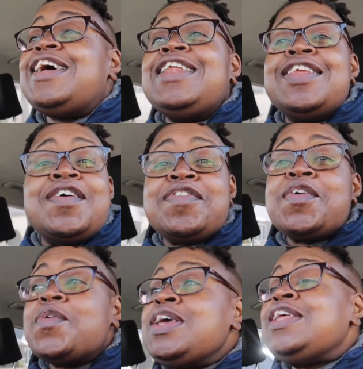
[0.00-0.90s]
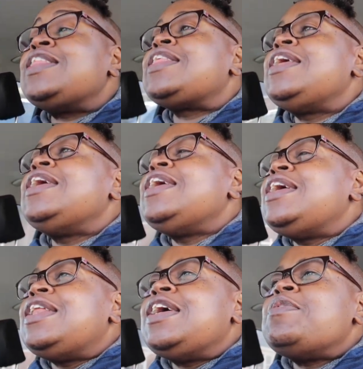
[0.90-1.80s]
I love Queens.
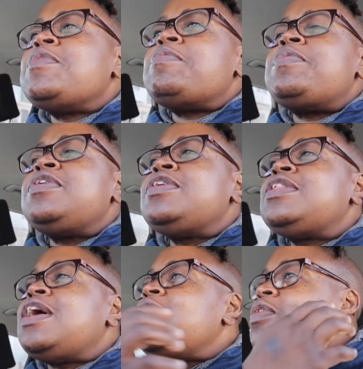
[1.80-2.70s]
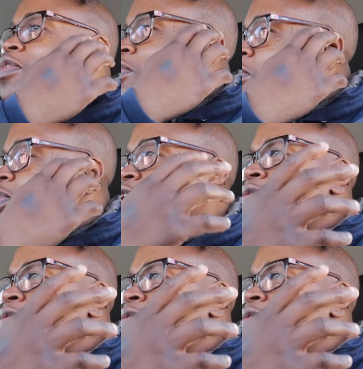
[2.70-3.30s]
Like my parents' house, you know,